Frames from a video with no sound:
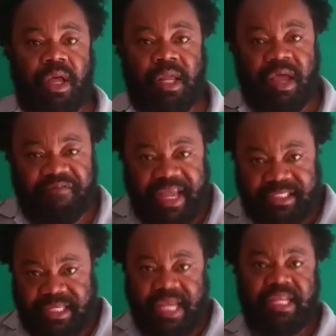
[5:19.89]
And
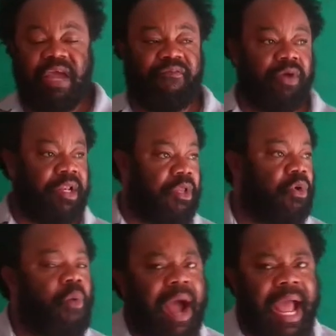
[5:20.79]
after staying there for a
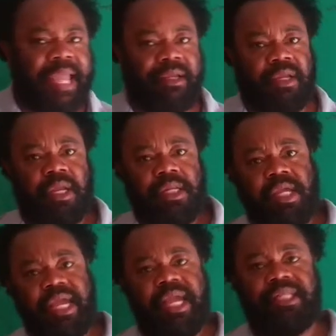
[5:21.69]
little while,
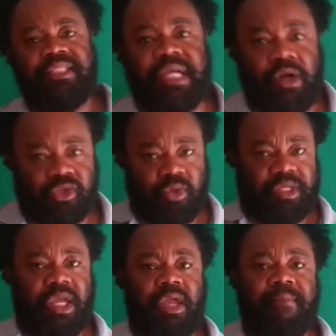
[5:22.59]
the angel
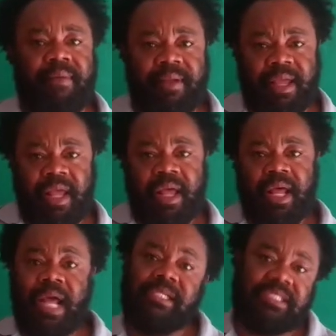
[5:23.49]
also came
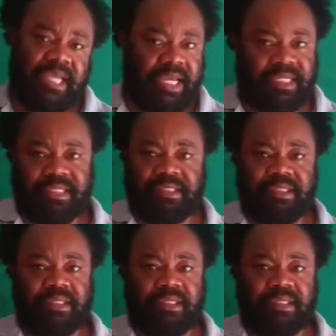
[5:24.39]
and said